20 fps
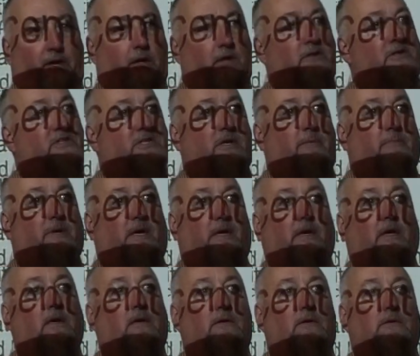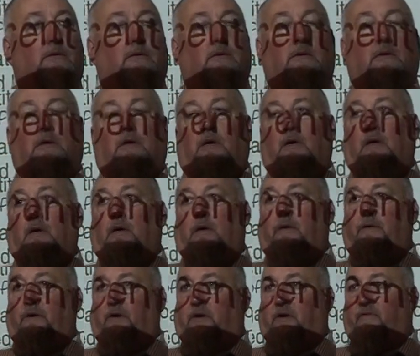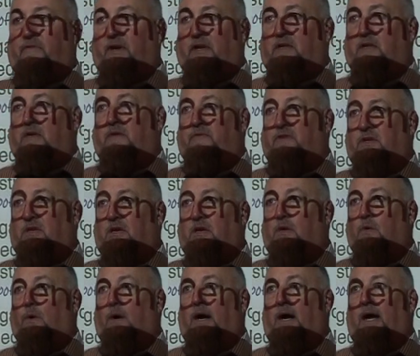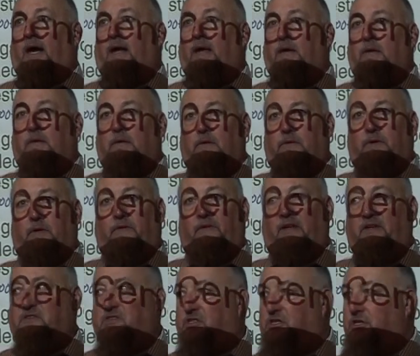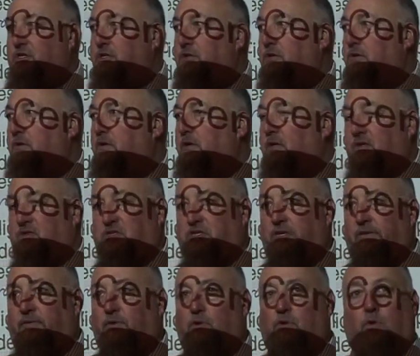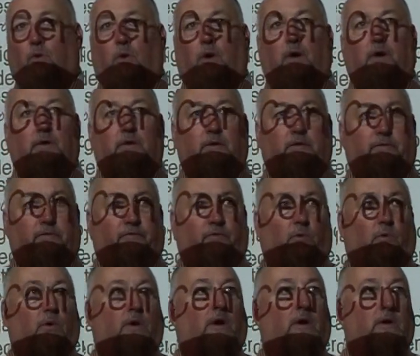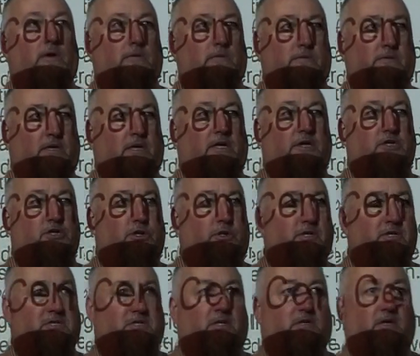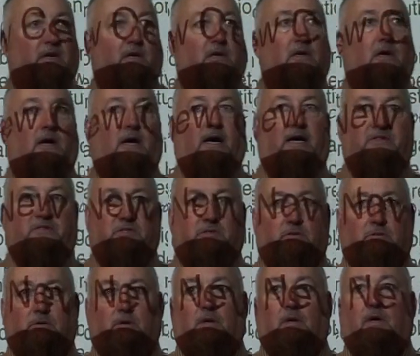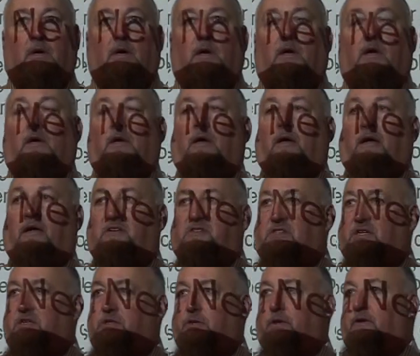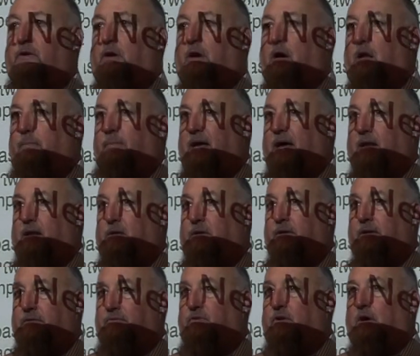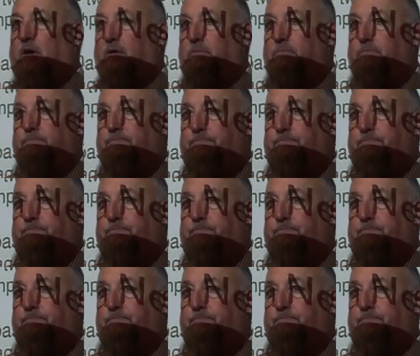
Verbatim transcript: hurt somebody, they're convicted of the DUI, they're then sued in civil court for the injuries that they caused. And essentially they're automatically at fault.